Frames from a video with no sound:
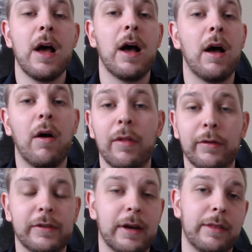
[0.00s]
all
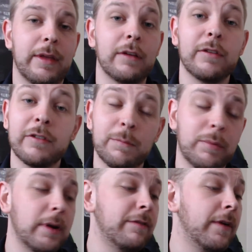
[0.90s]
those kind of things. So it's a
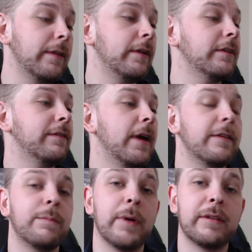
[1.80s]
pretty fun little
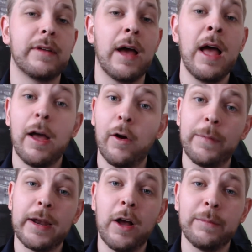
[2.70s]
device. But I
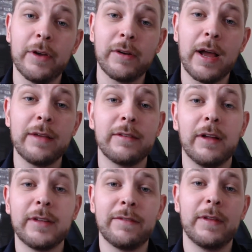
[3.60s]
hope that helps out, guys.
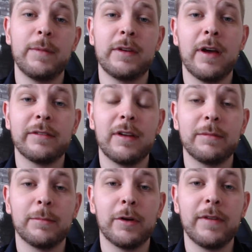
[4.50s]
I'll definitely be tossing
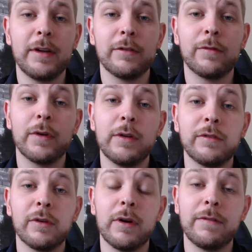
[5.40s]
up some more videos for you.
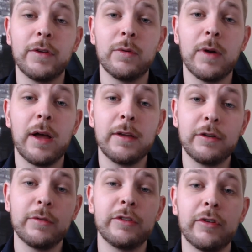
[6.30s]
So if you you
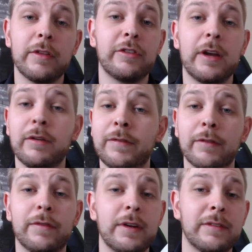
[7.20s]
do enjoy the channel,
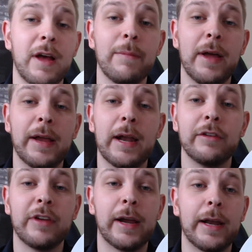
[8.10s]
feel free to stop by again
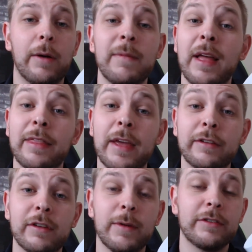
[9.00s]
and check it out.
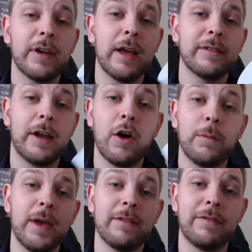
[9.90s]
Thanks so much, guys, and I
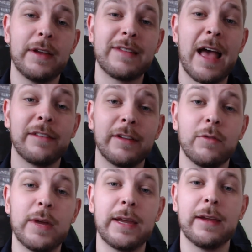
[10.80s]
hope you have a fantastic week.